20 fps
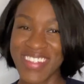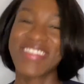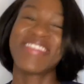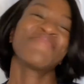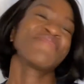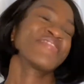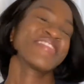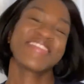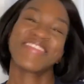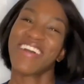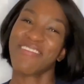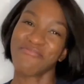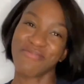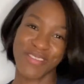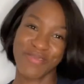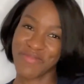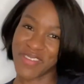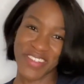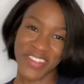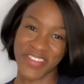i'm just i'm
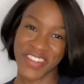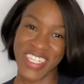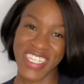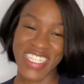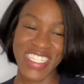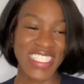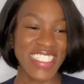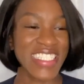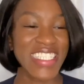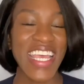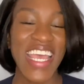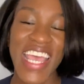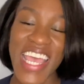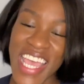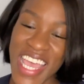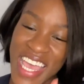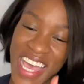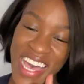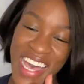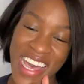just wondering because
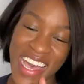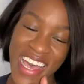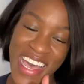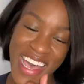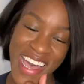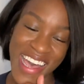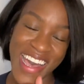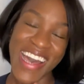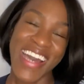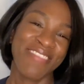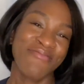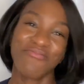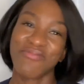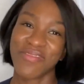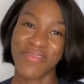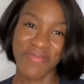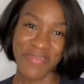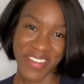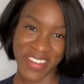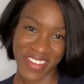i'm
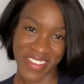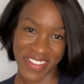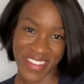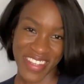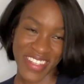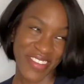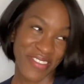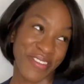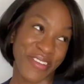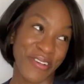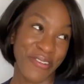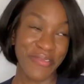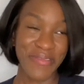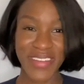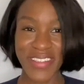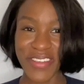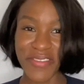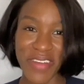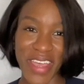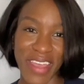just wondering you know
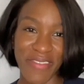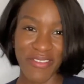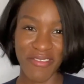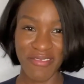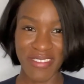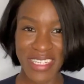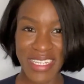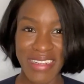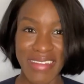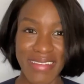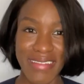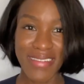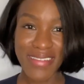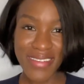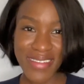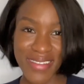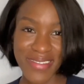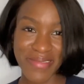it's okay if you didn't